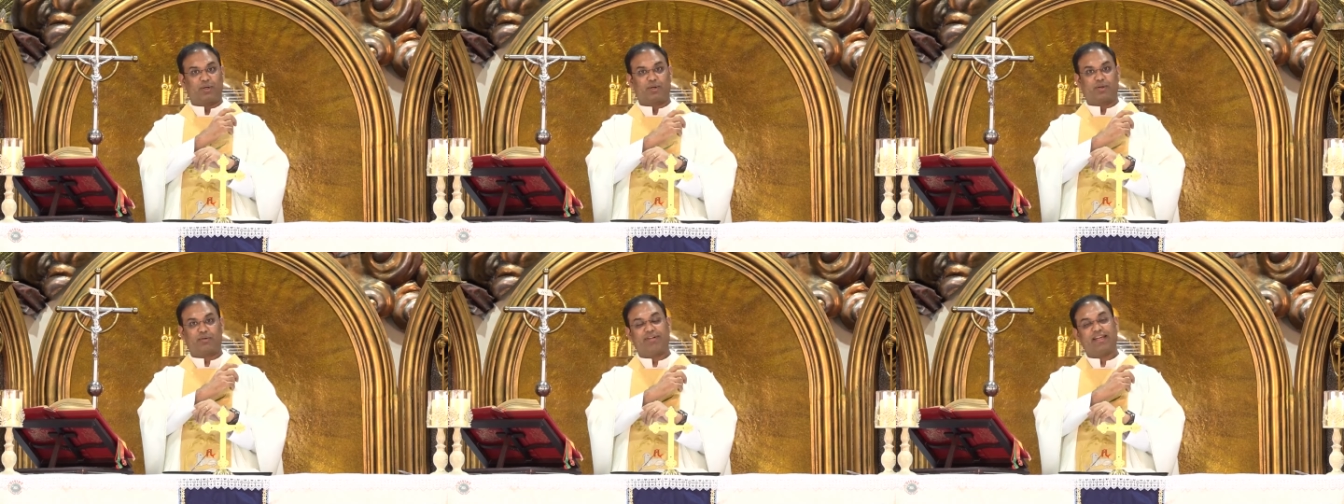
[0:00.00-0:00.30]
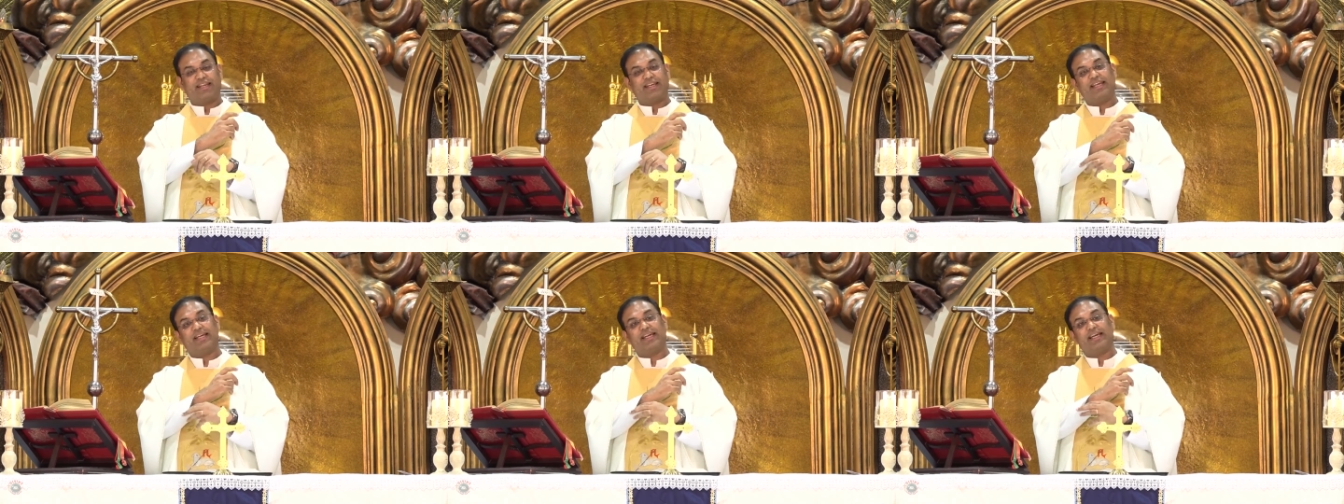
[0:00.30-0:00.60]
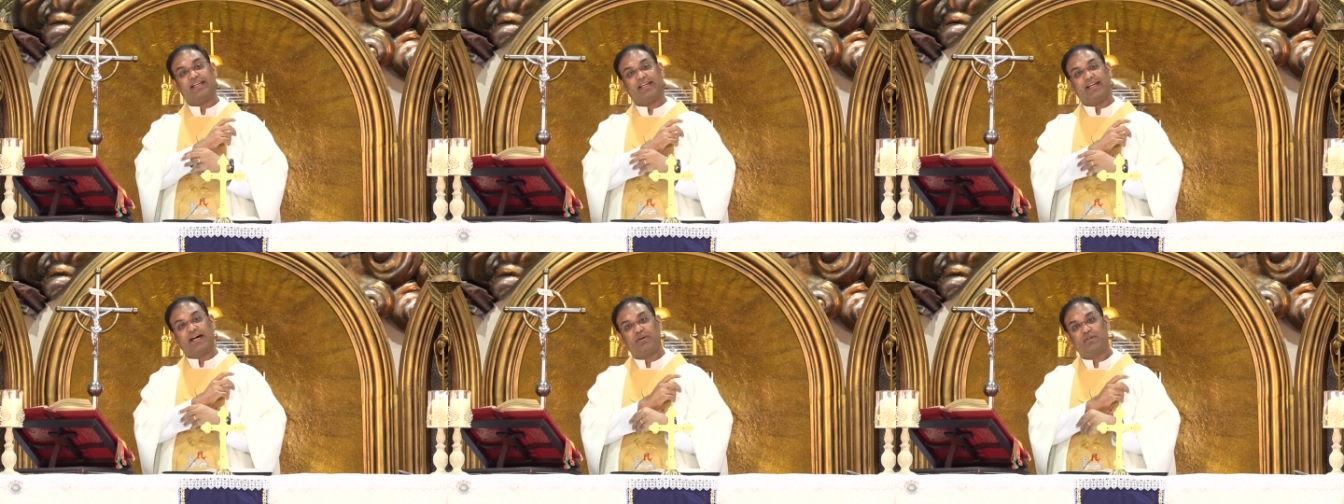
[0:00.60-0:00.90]
or when I
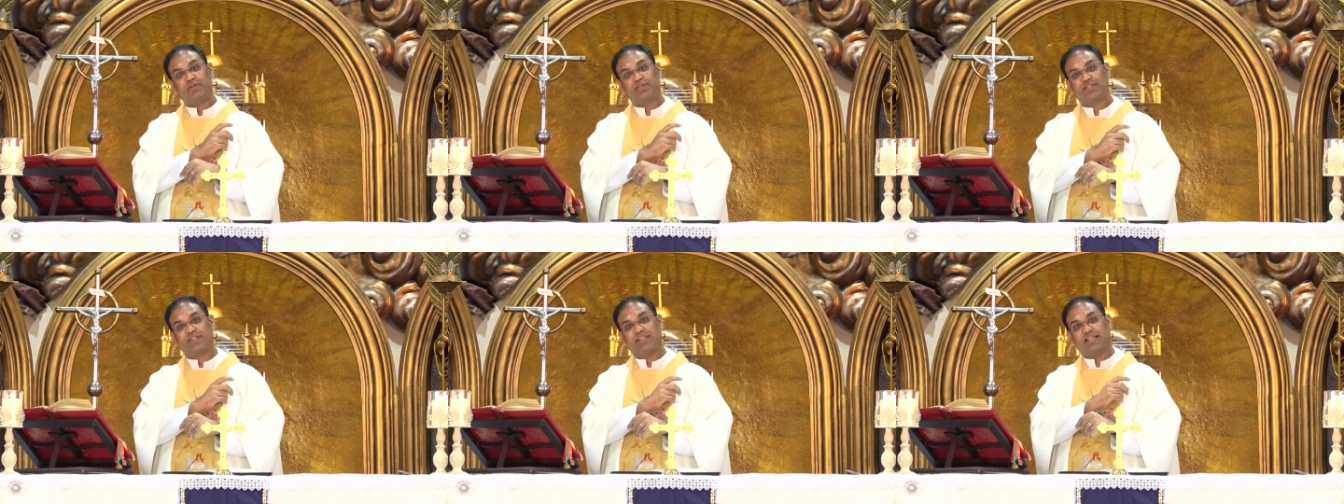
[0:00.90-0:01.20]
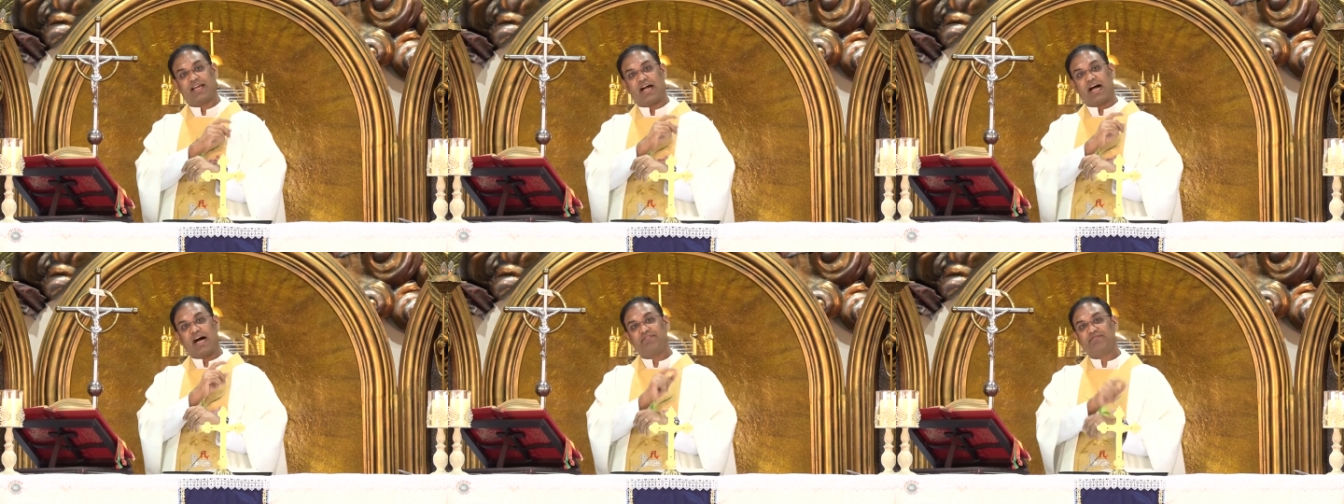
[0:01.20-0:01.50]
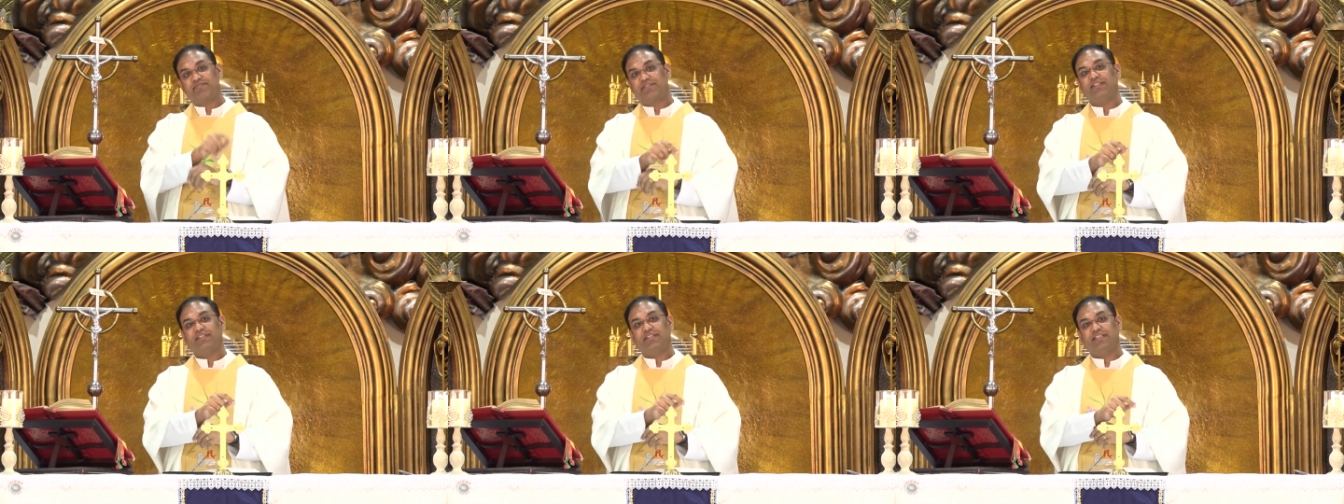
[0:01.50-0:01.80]
announced that
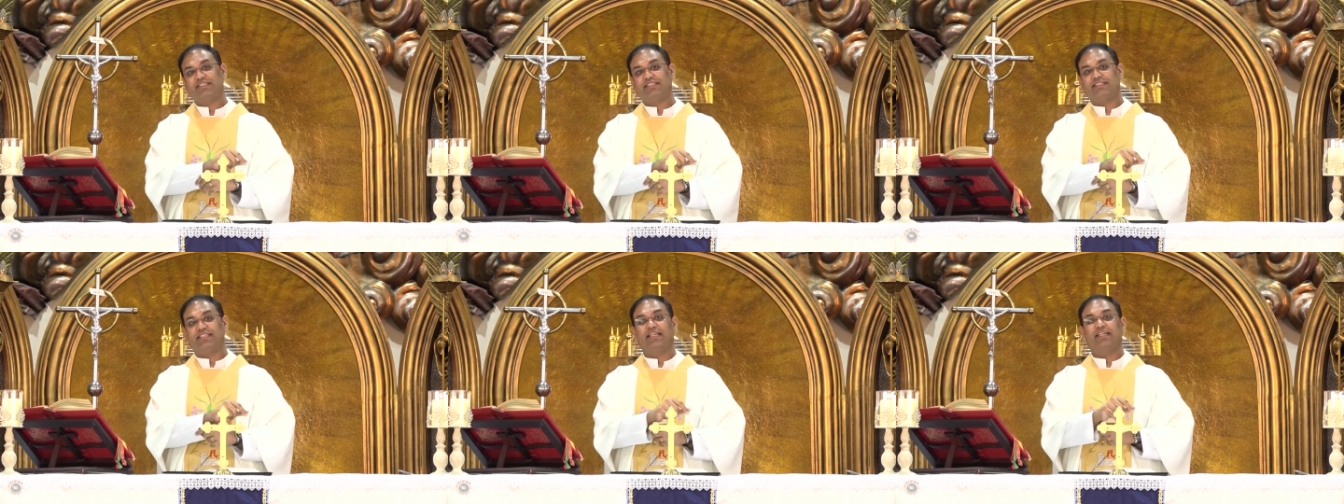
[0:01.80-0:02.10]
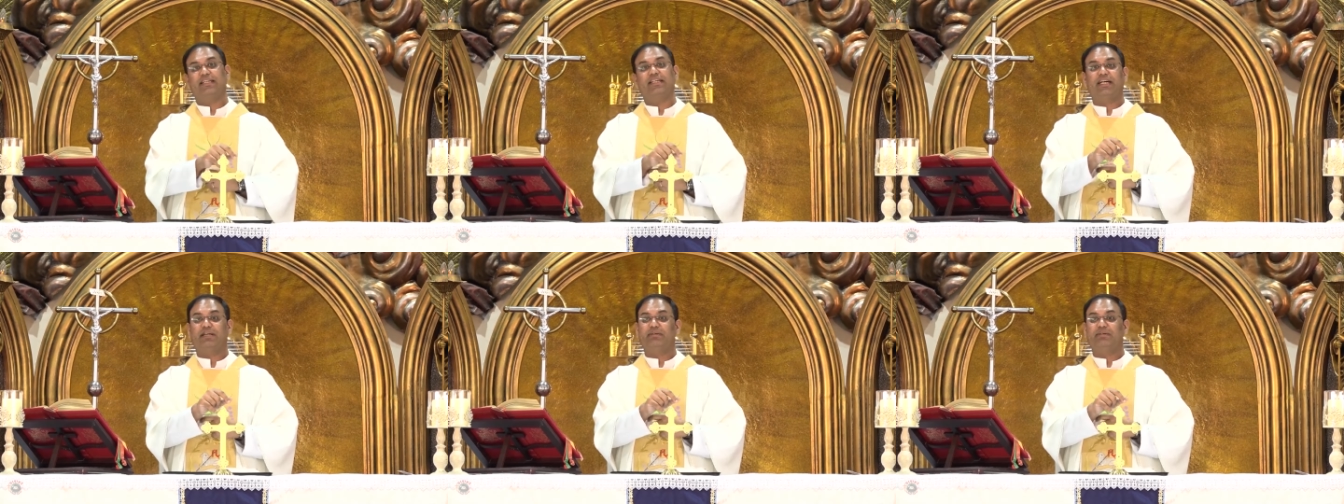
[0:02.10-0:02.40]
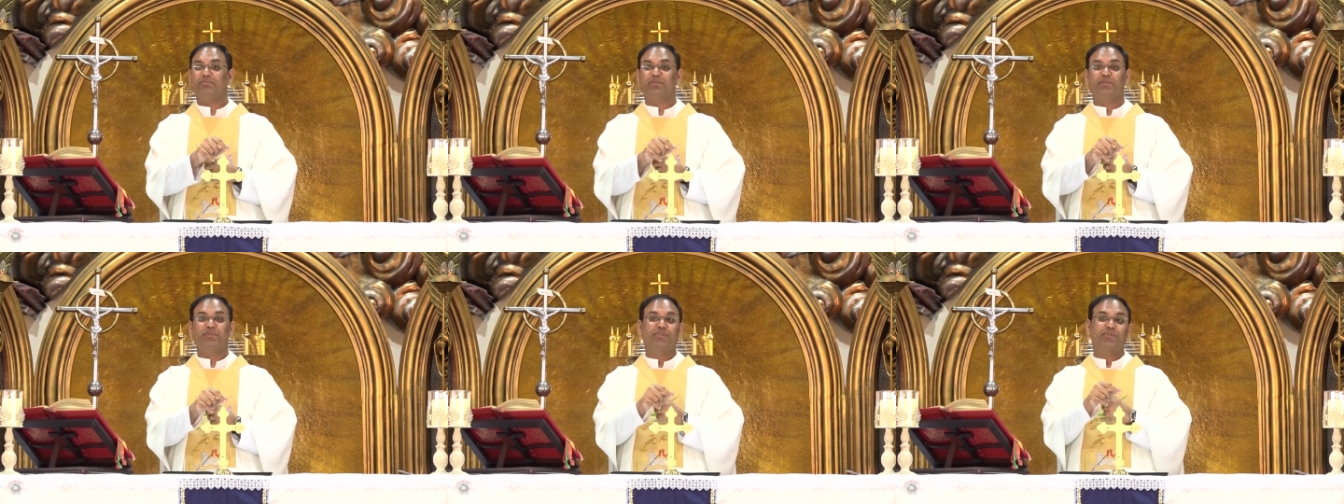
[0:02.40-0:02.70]
after this year
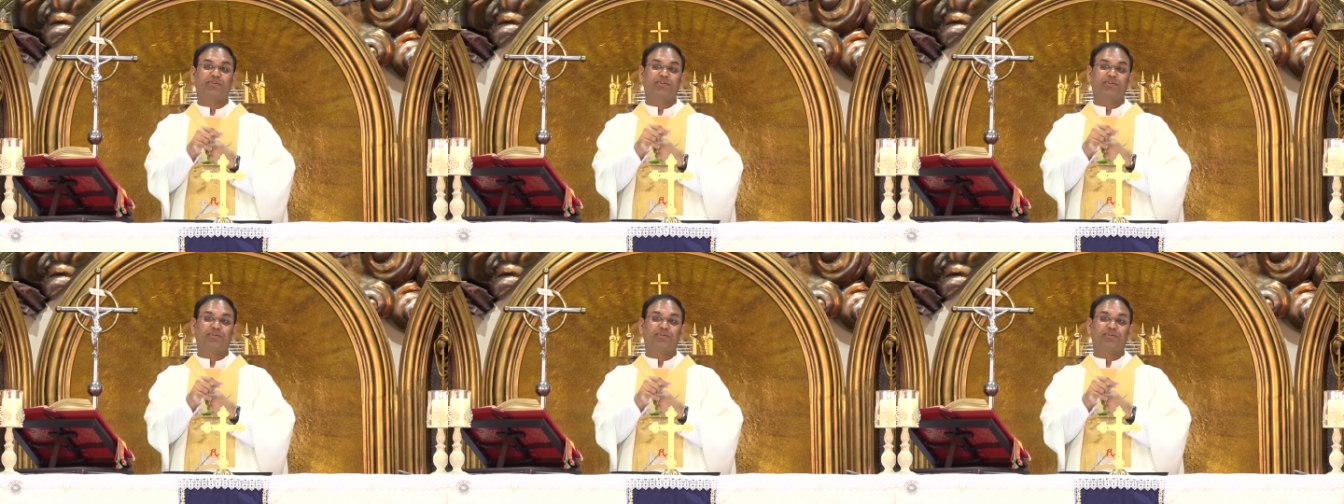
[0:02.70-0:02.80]
I'm going